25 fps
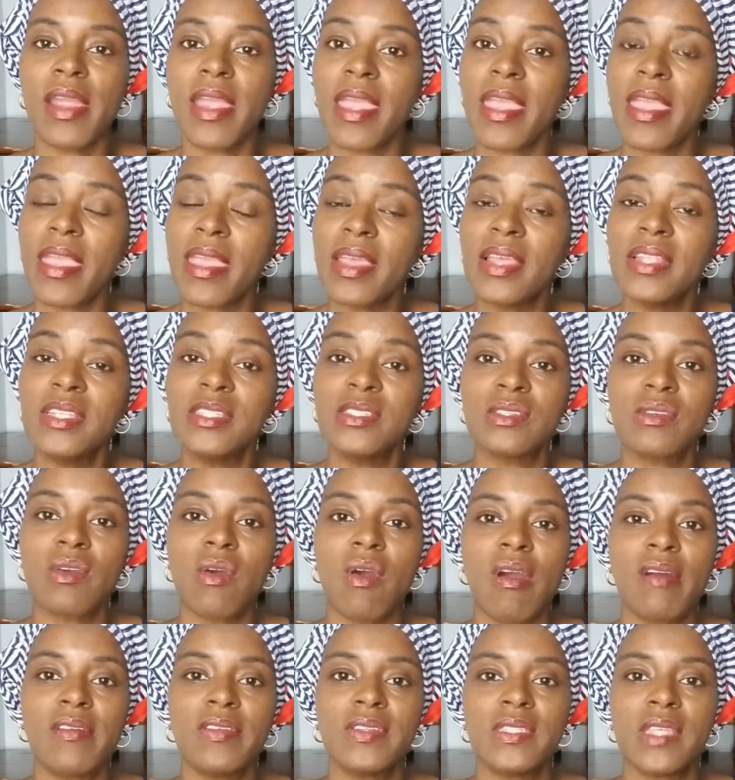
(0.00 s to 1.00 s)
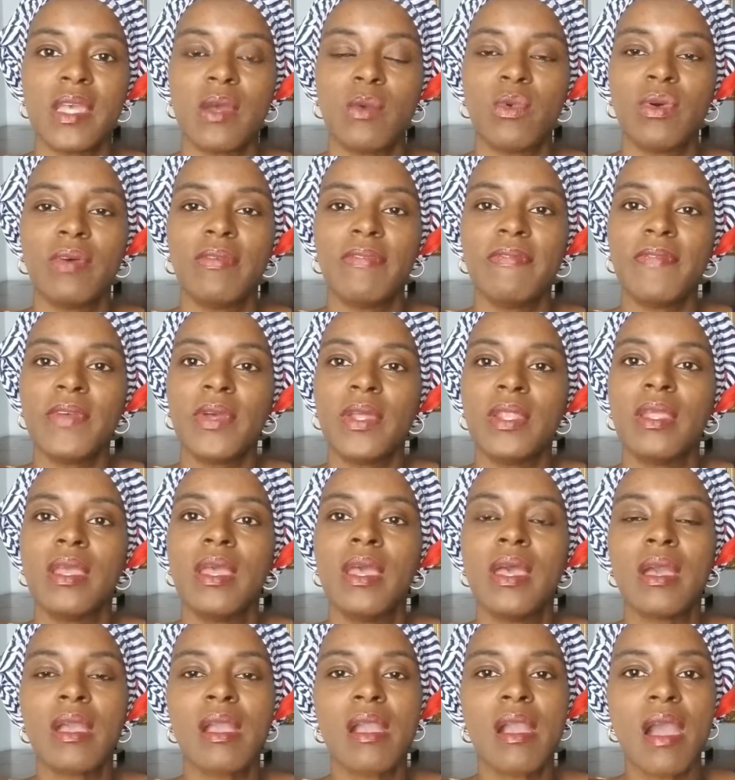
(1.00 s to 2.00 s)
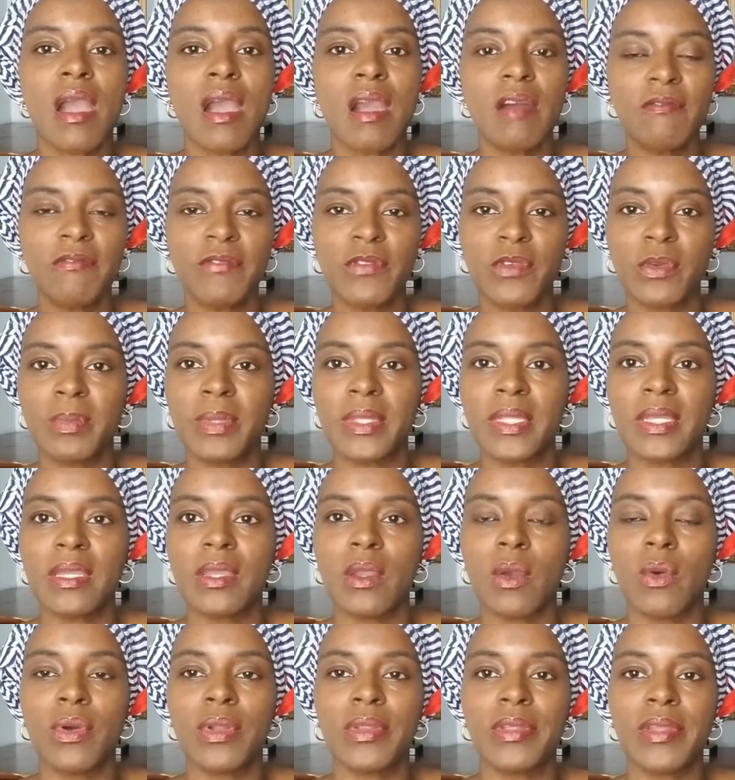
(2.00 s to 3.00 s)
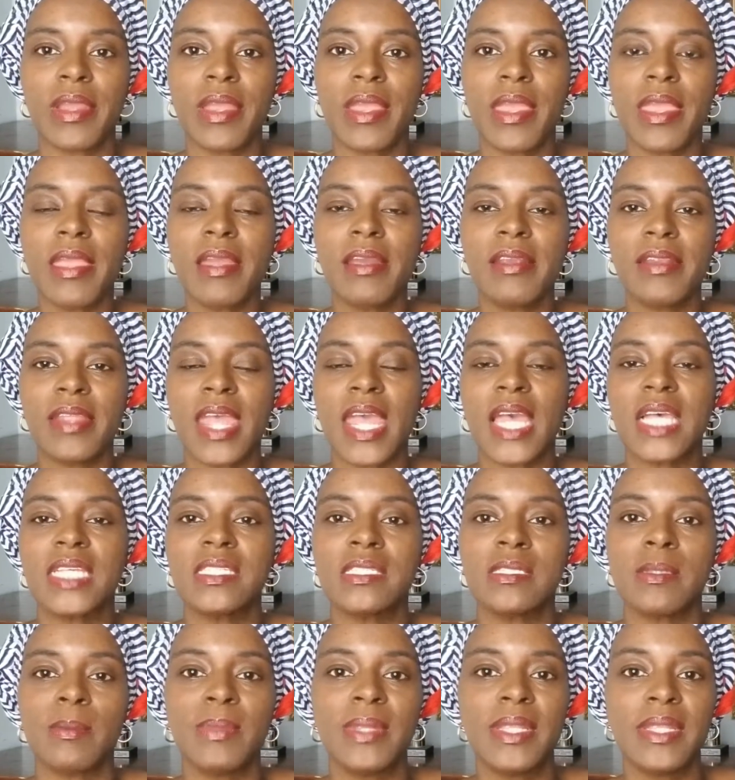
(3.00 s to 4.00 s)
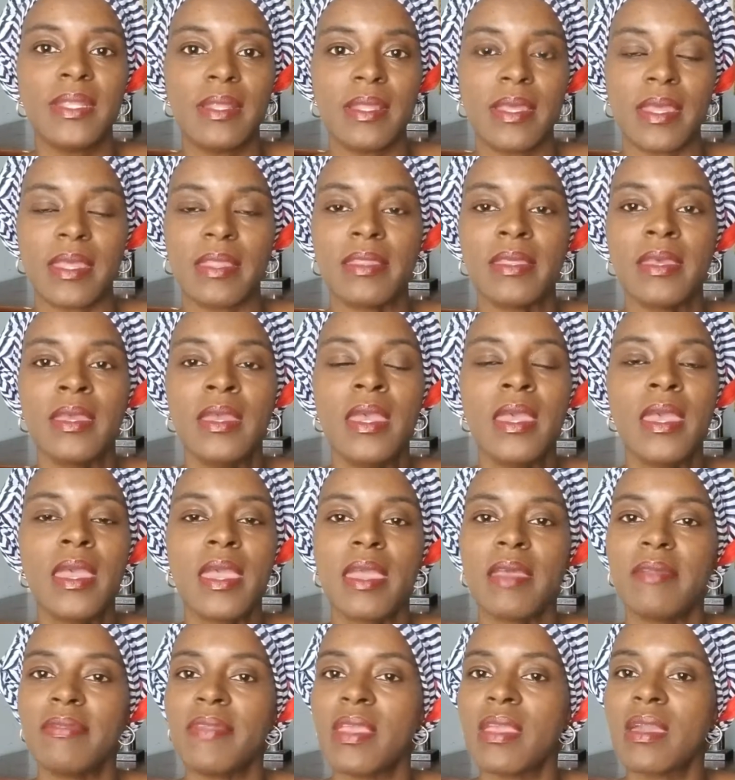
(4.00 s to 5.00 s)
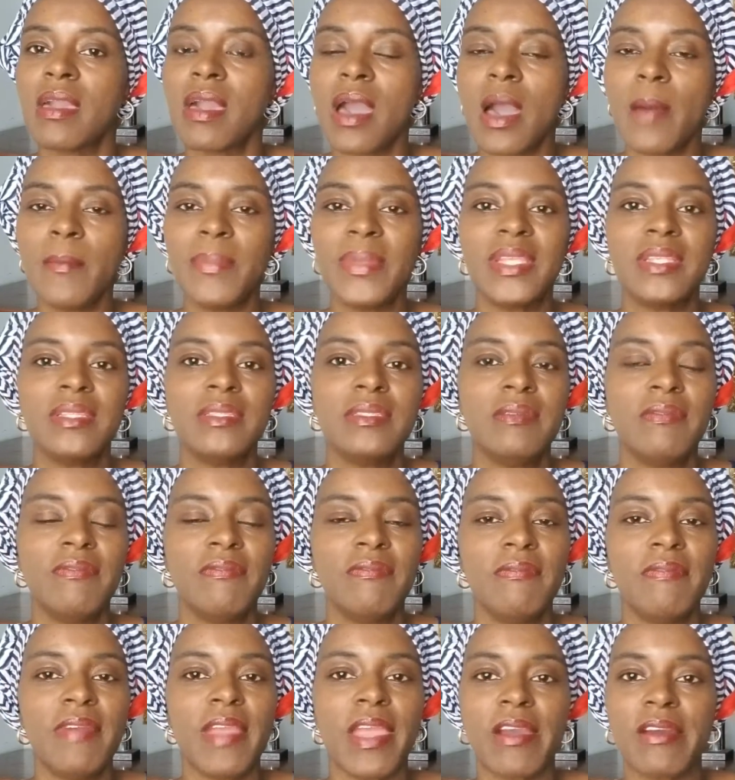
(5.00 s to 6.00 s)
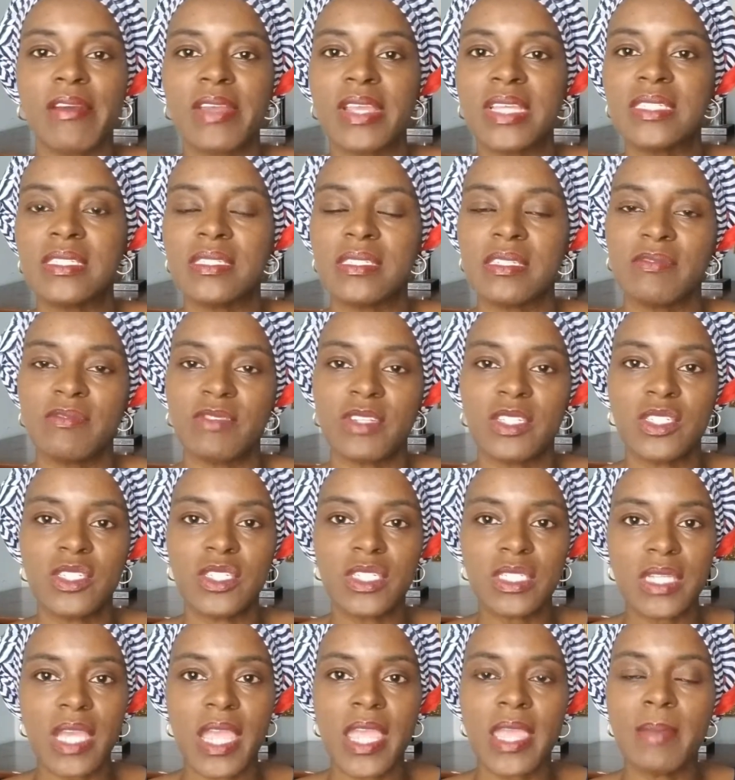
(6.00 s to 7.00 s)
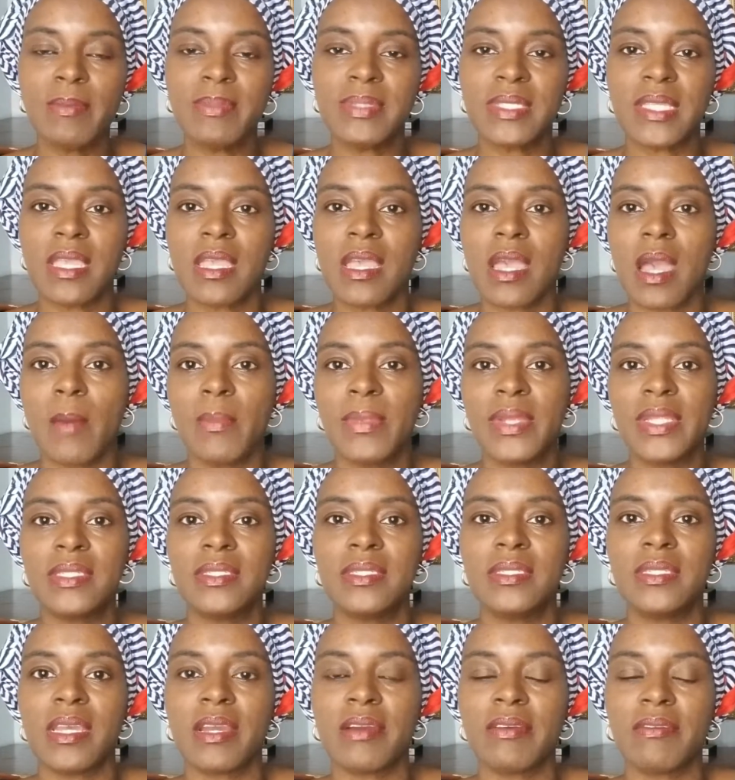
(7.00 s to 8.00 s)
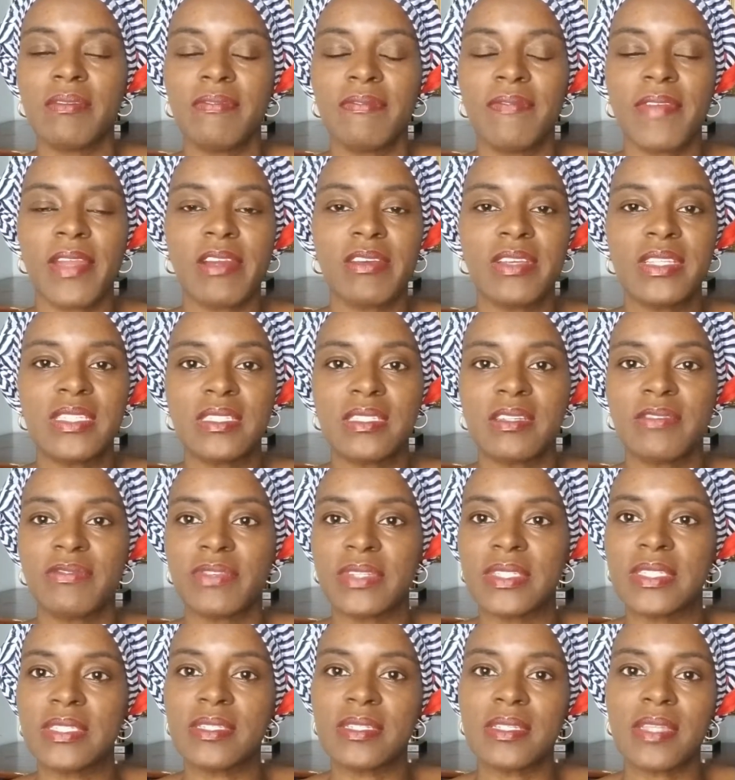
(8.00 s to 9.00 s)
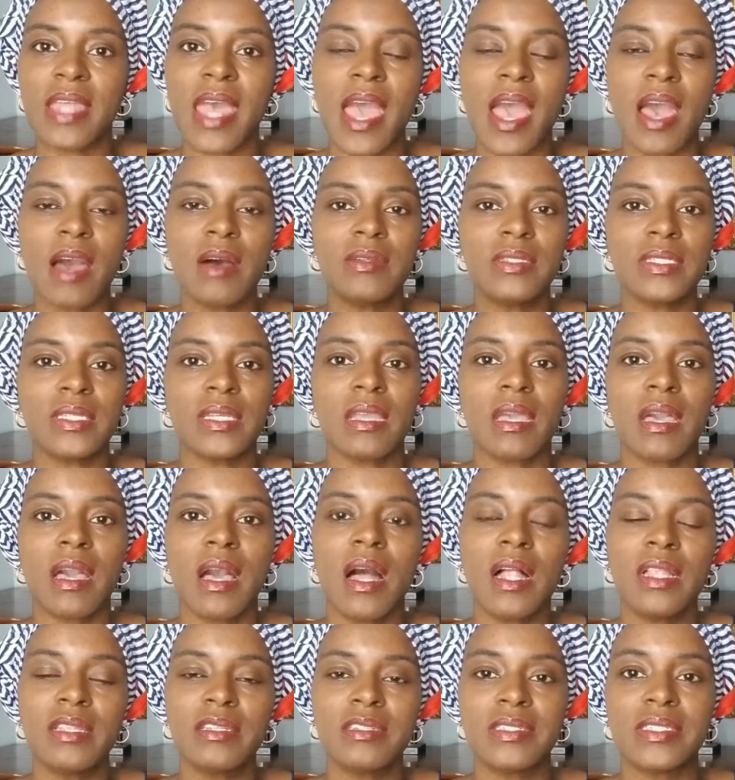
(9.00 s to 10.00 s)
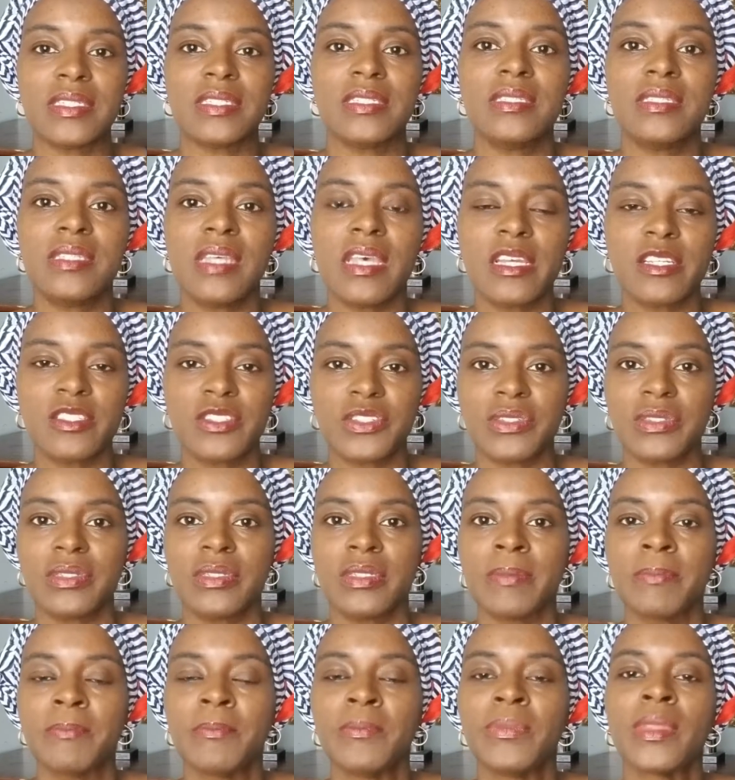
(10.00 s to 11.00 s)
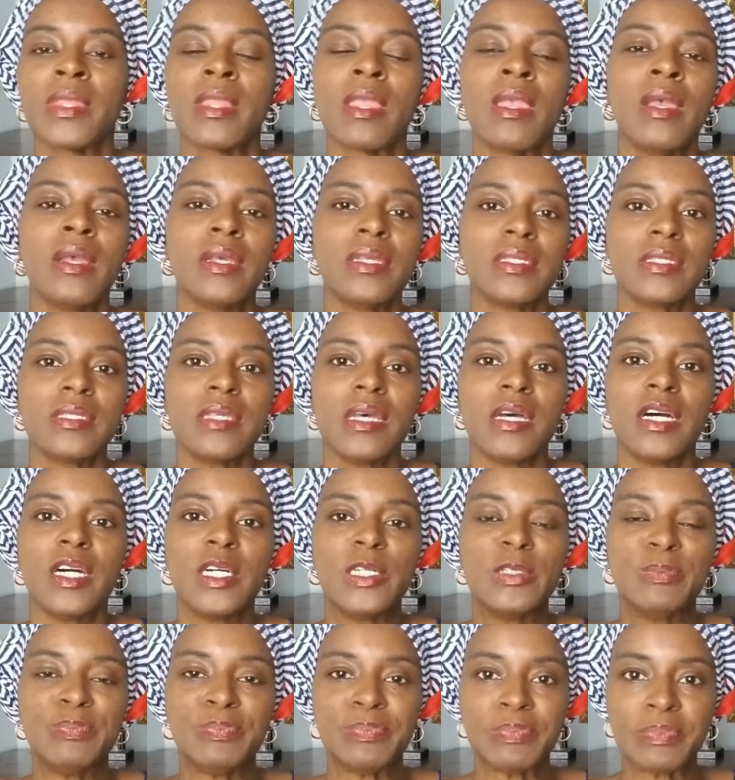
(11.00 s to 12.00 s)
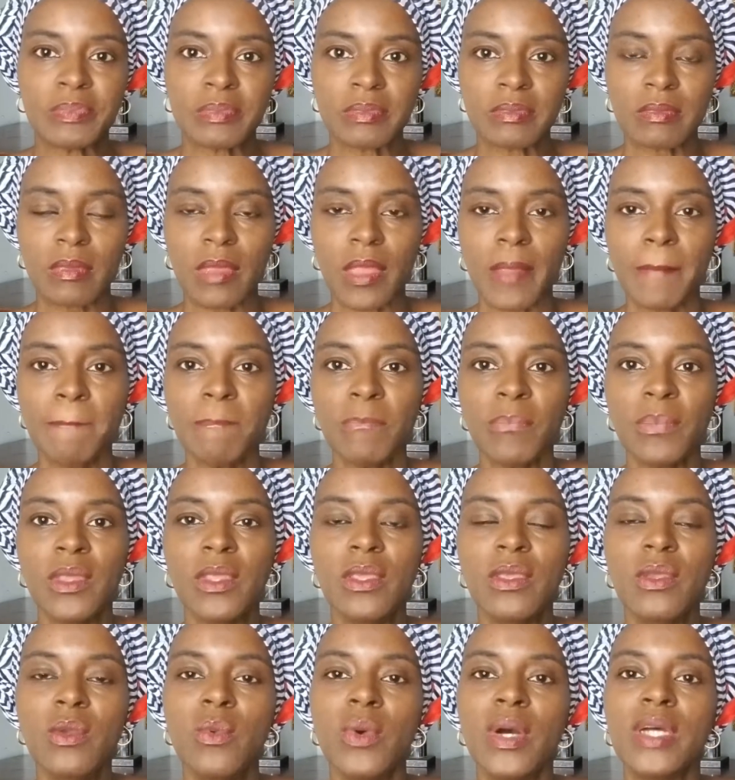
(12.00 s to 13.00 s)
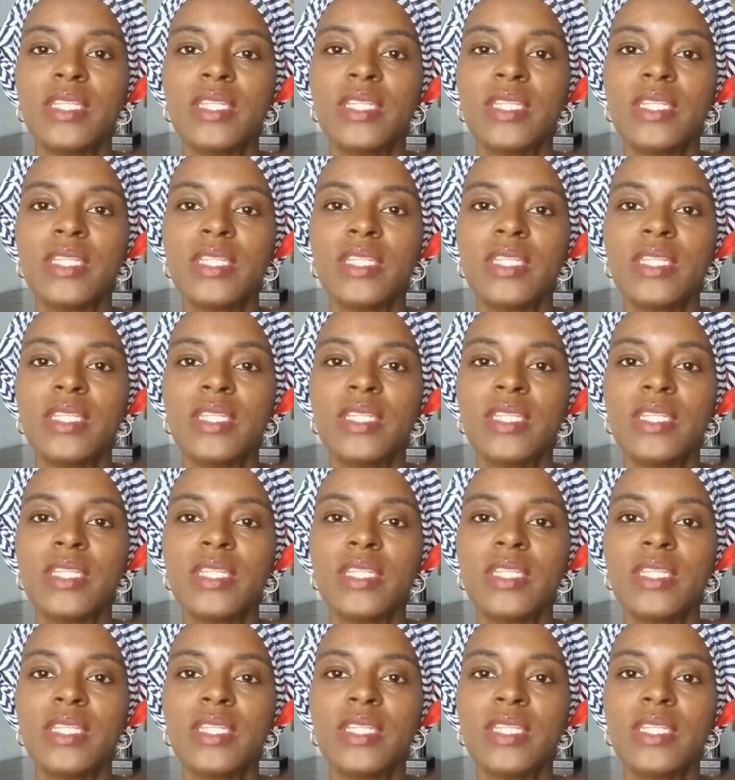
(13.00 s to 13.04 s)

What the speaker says: head scarves that will fit comfortably on your hair, that has some length, and they come in various different shapes, they come in various different styles and colors and textures. So you're